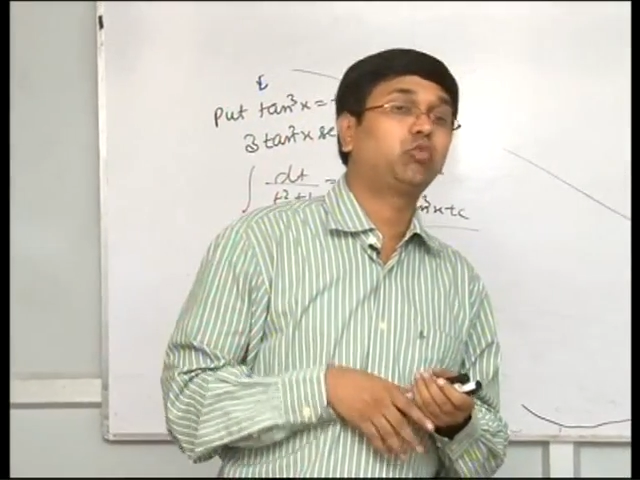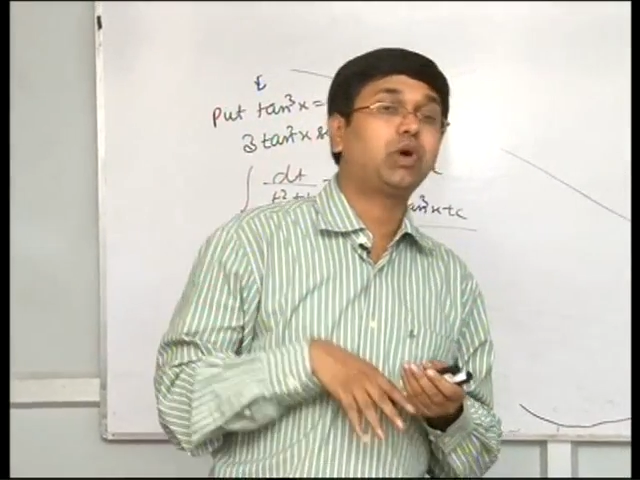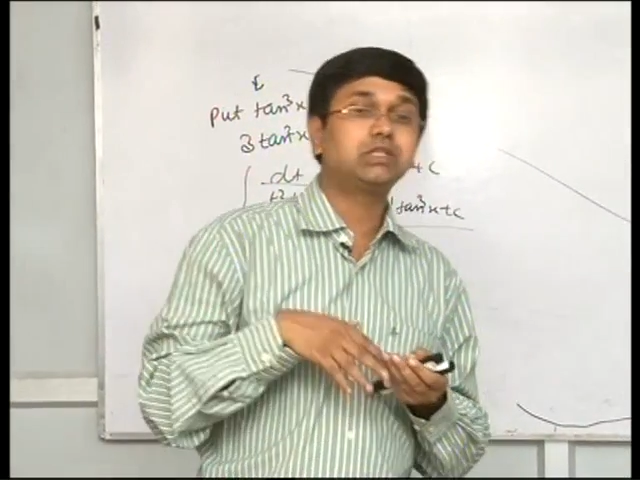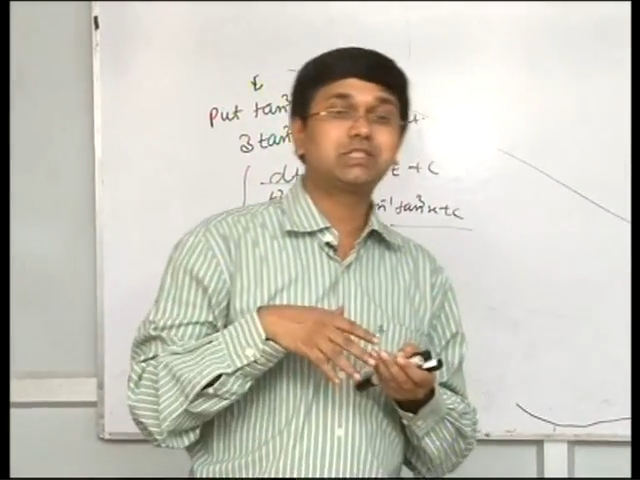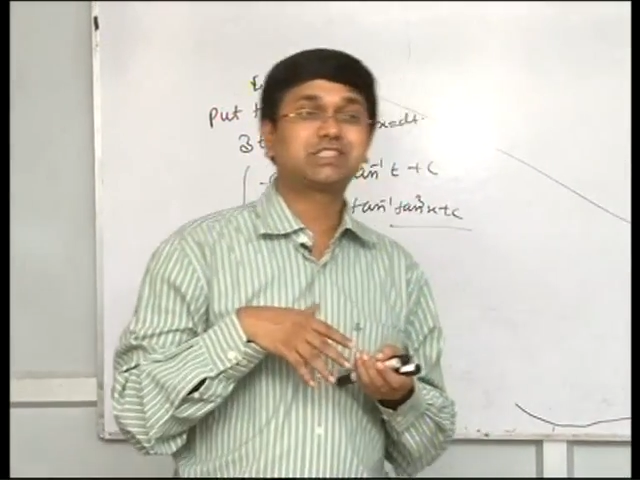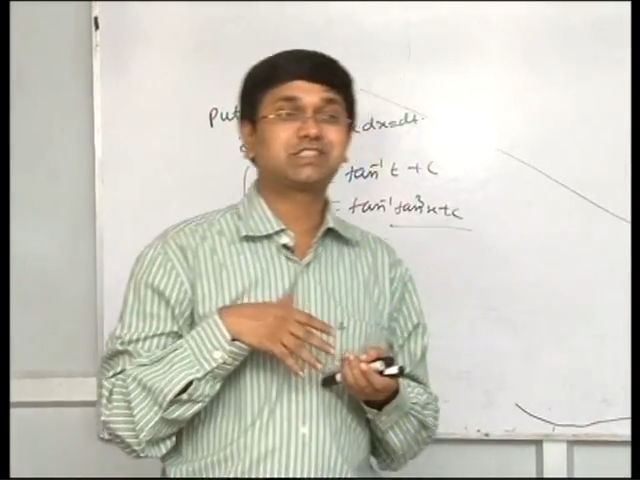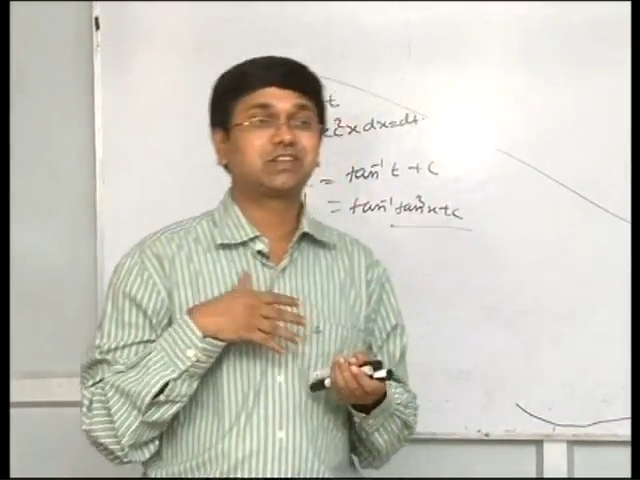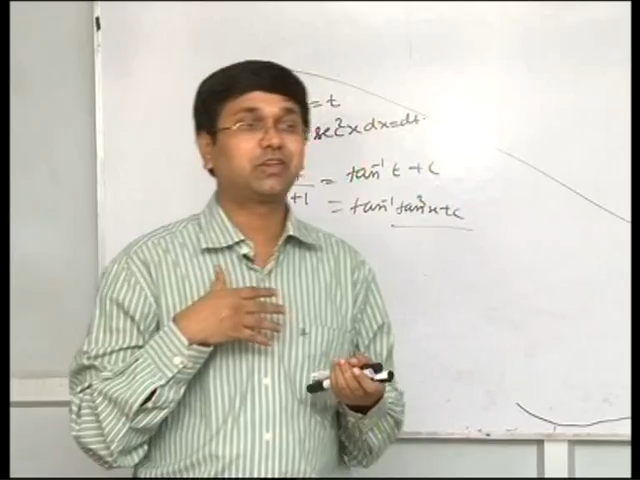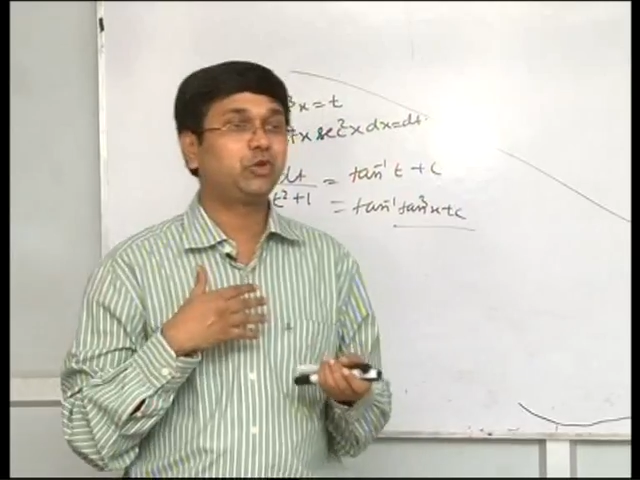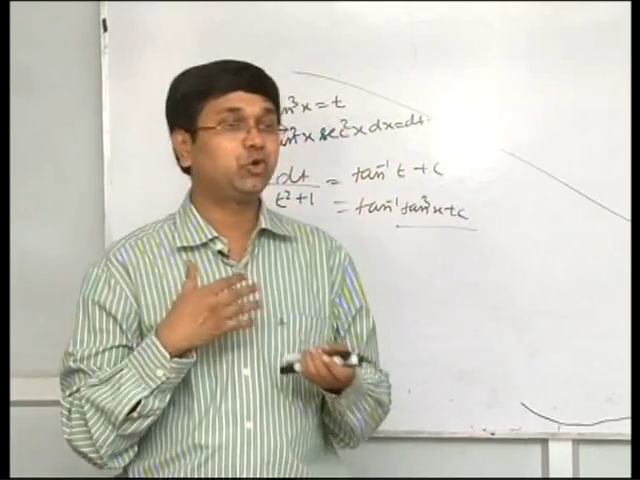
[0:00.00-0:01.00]
Once
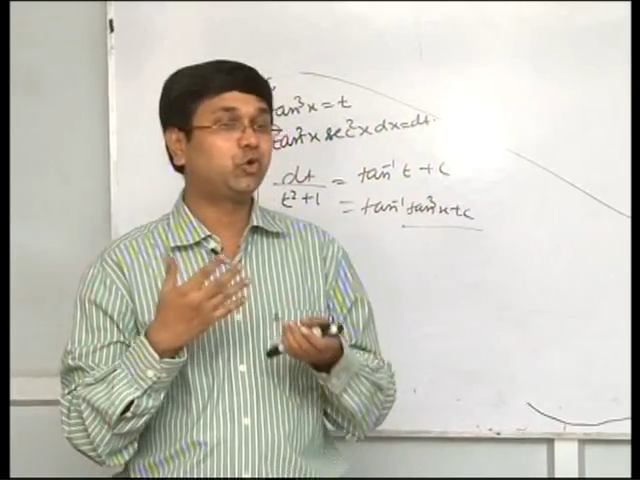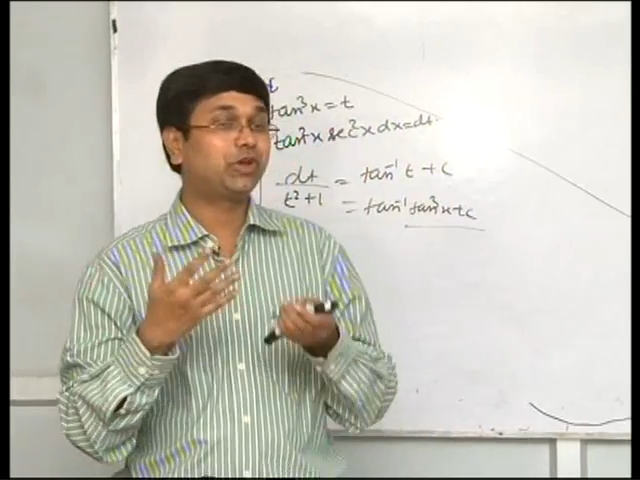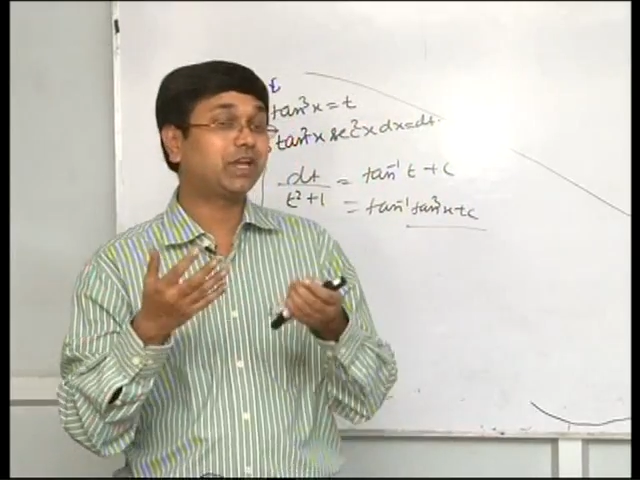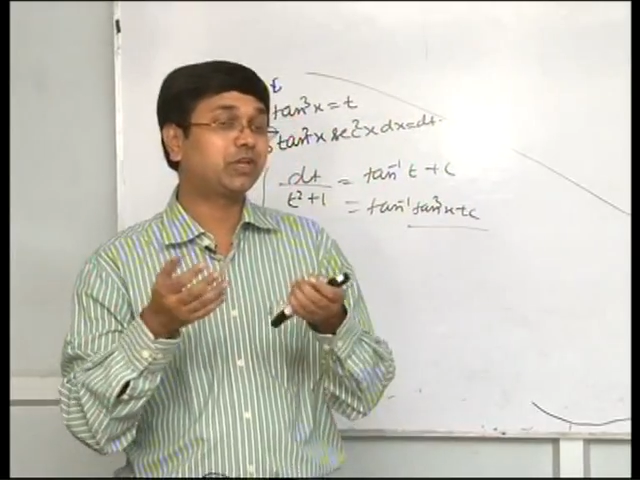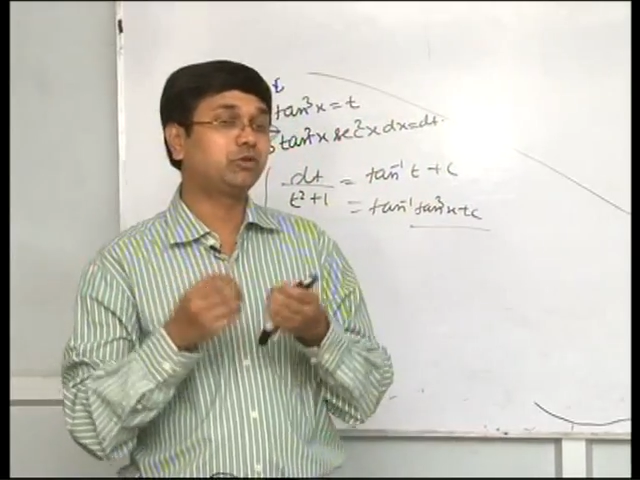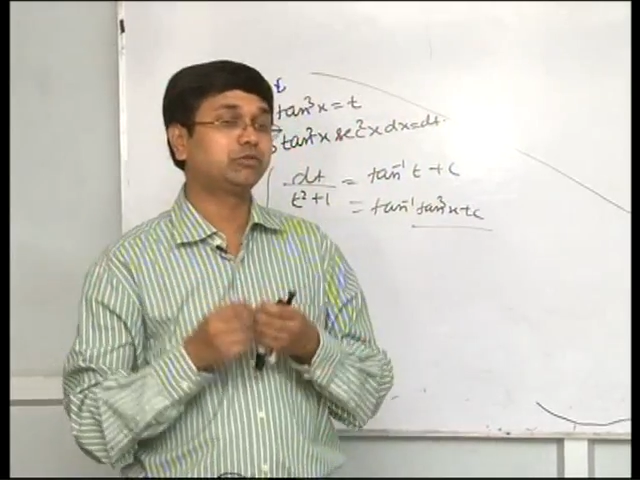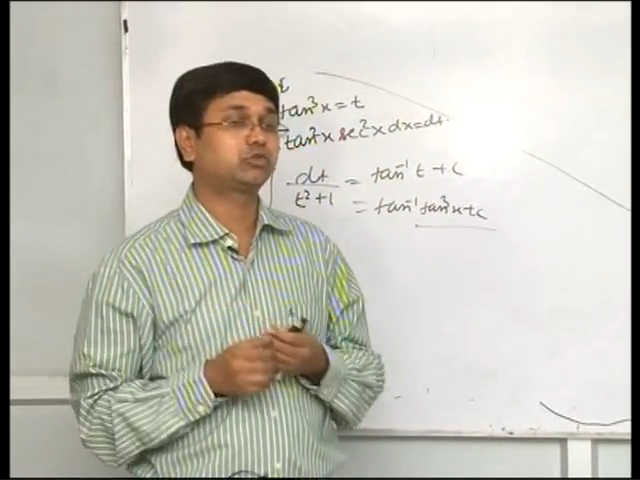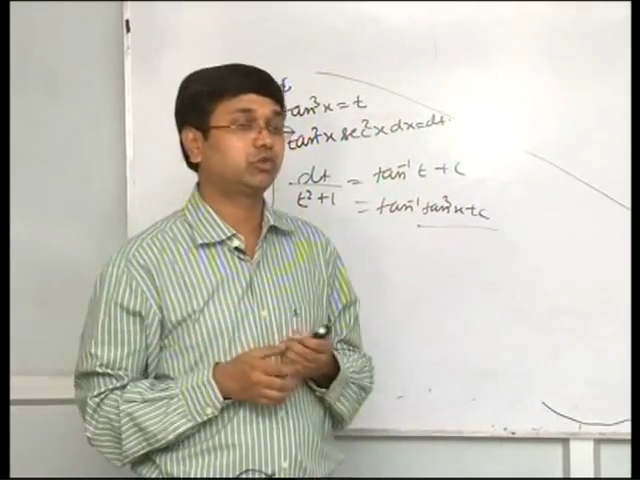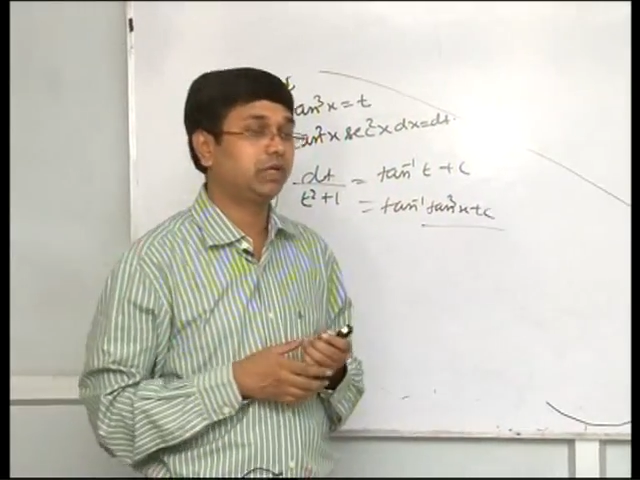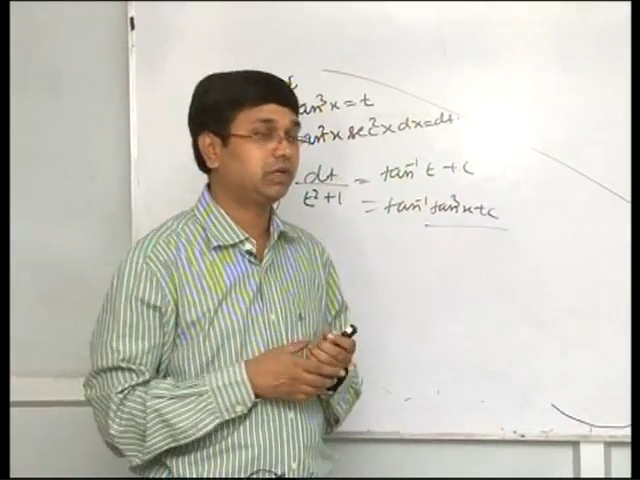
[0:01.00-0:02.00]
you get used
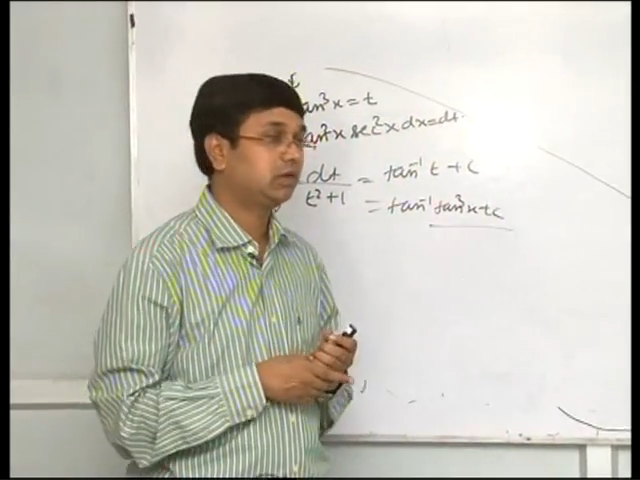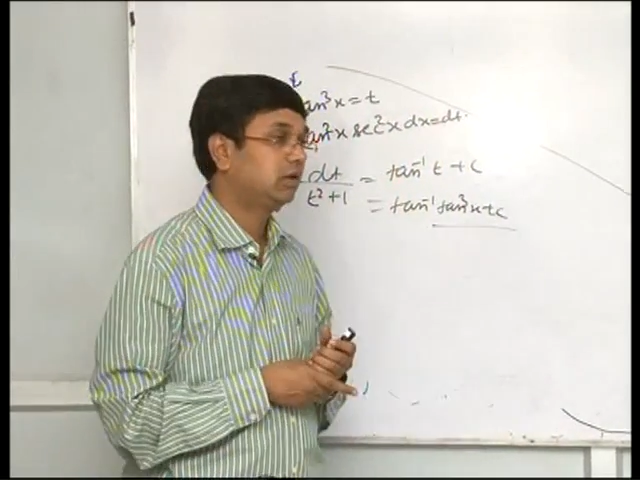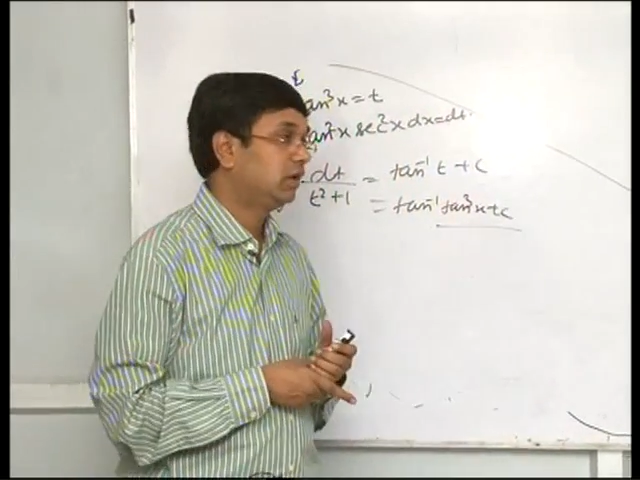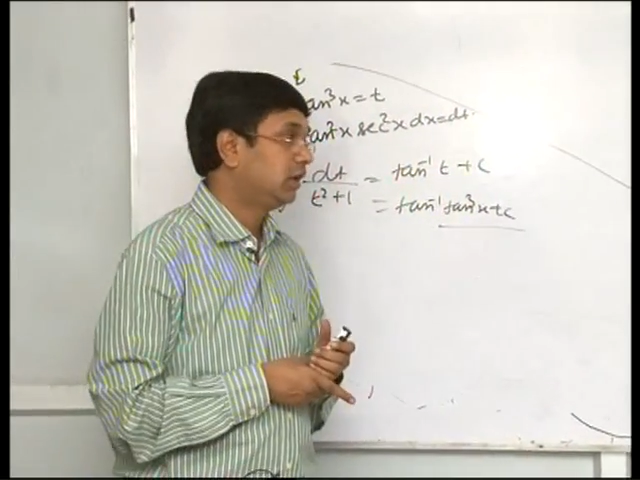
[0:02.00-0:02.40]
to it,